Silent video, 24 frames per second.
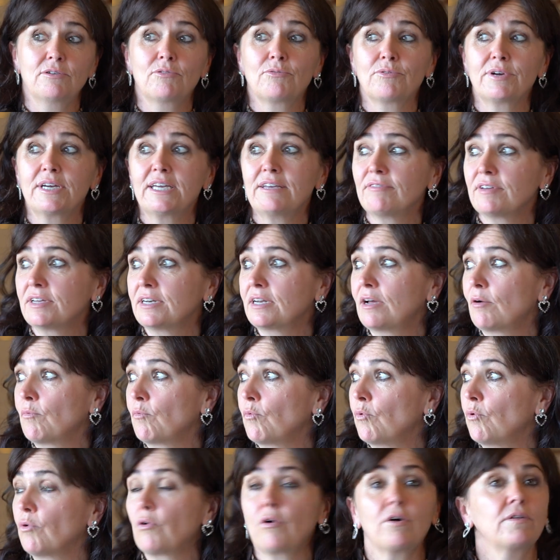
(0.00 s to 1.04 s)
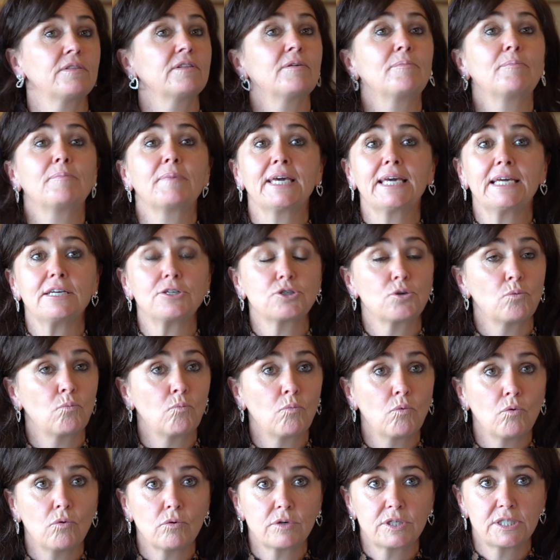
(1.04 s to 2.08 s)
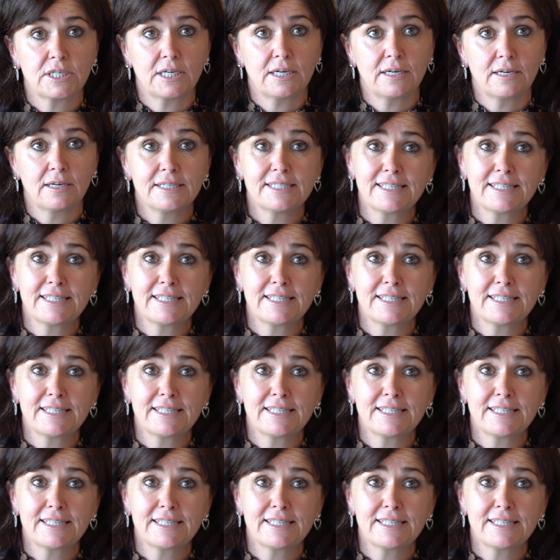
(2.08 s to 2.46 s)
or even a walk on the beach, water,